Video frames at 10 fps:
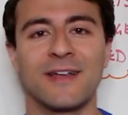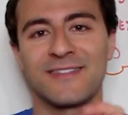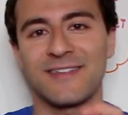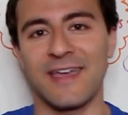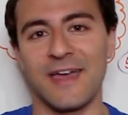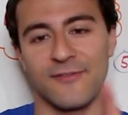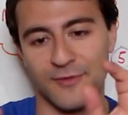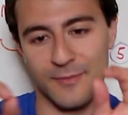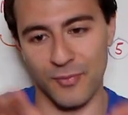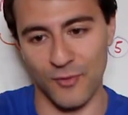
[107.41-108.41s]
to get
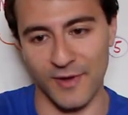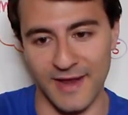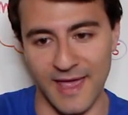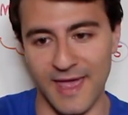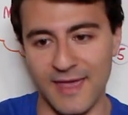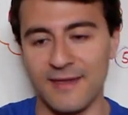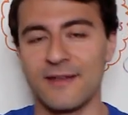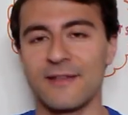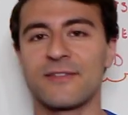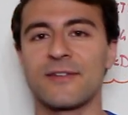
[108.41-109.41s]
from point A
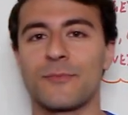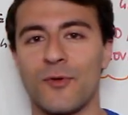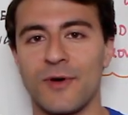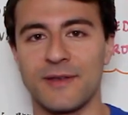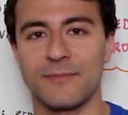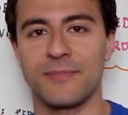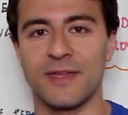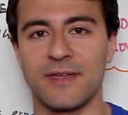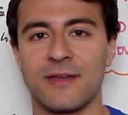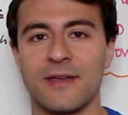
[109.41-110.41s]
to point
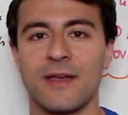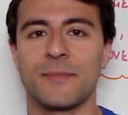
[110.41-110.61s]
B.